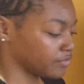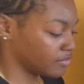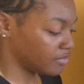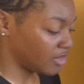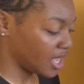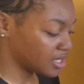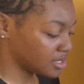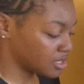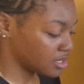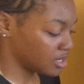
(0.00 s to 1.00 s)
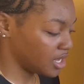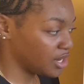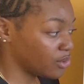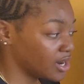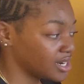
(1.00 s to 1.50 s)
Next, in
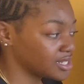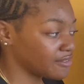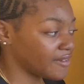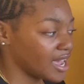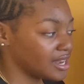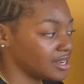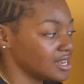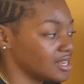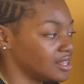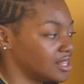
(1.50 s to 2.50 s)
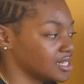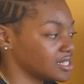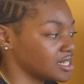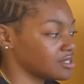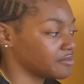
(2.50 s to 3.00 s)
order to find this
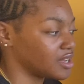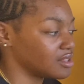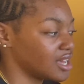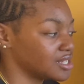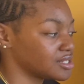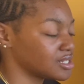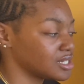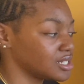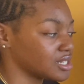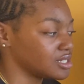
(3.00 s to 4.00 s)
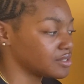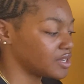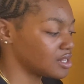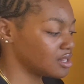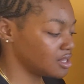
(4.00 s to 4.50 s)
interval, the answer to this
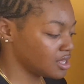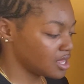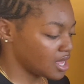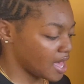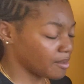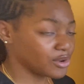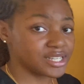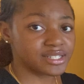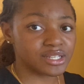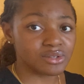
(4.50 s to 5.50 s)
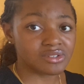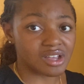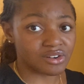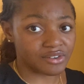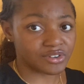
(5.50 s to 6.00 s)
interval, I'm going to use a
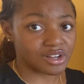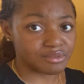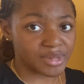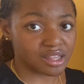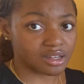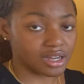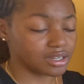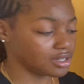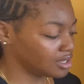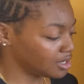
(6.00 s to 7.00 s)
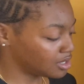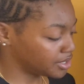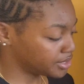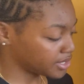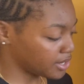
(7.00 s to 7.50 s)
graphical method.
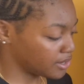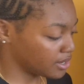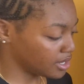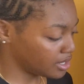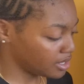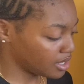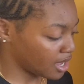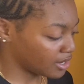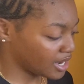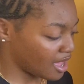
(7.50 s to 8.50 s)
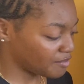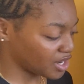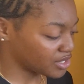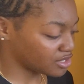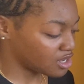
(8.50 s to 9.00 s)
So I'm going to have my
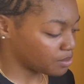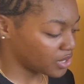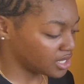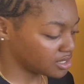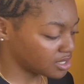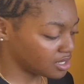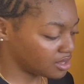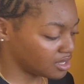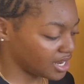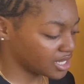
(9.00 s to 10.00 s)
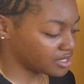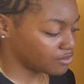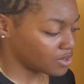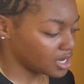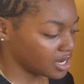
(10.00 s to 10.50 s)
critical points, the
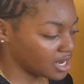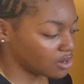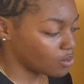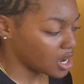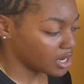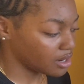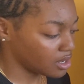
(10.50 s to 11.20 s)
-1 and the 1.